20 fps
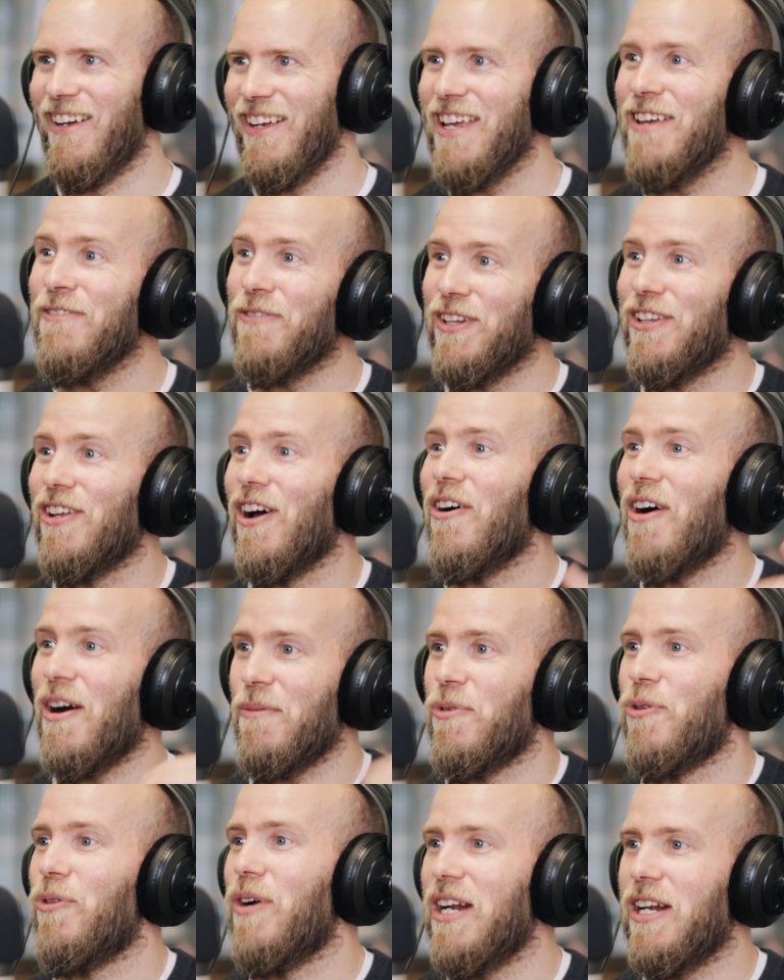even though
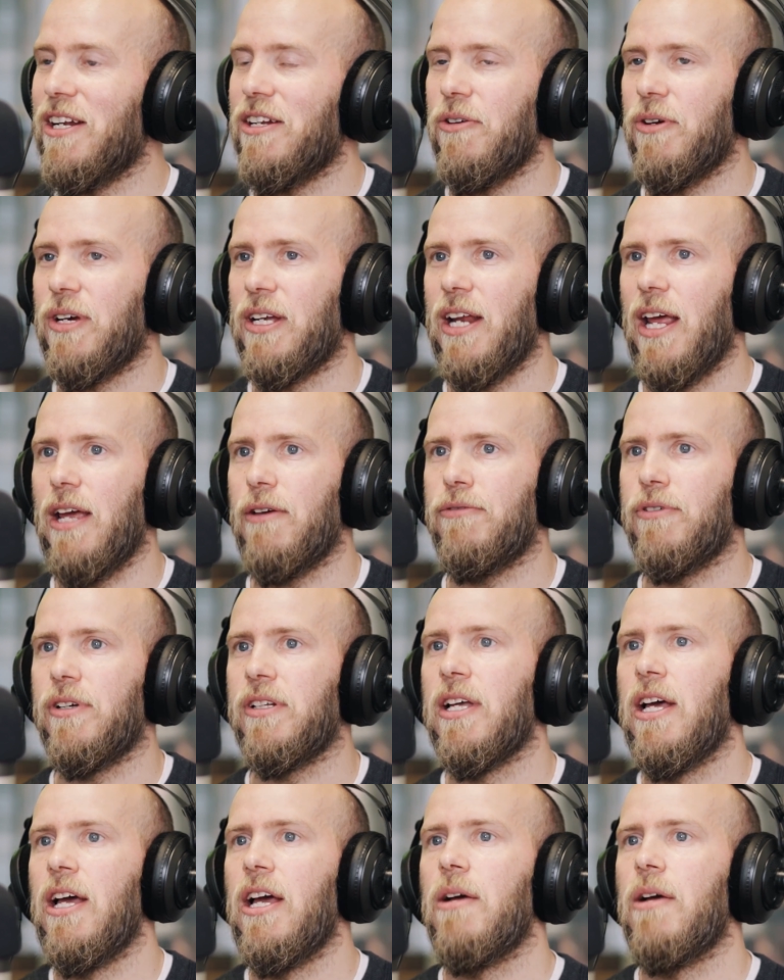I'm already doing an effort.